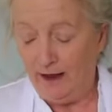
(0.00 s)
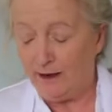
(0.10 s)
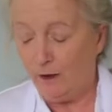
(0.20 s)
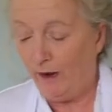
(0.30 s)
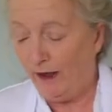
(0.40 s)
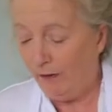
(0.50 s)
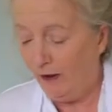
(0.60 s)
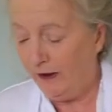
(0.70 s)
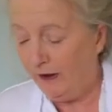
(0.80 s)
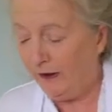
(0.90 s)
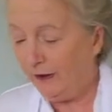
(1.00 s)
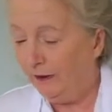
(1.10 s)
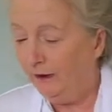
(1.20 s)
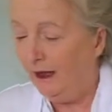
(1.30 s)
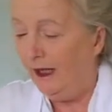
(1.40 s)
So what I want to
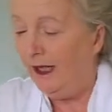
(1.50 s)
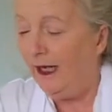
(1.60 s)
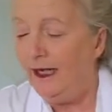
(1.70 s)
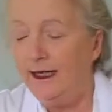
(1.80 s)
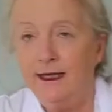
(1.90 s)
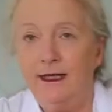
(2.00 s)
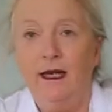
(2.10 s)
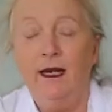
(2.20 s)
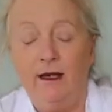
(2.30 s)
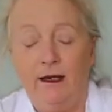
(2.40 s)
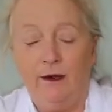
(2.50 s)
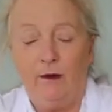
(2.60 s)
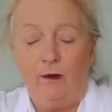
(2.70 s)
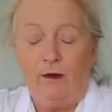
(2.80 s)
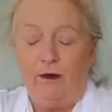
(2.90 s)
do is
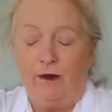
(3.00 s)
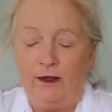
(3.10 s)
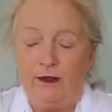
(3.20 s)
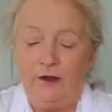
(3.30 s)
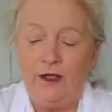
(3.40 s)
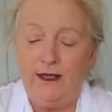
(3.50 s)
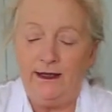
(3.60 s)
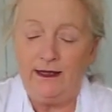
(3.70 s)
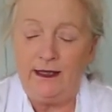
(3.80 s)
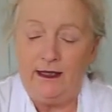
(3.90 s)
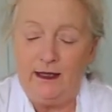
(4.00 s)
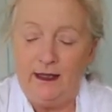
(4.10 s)
just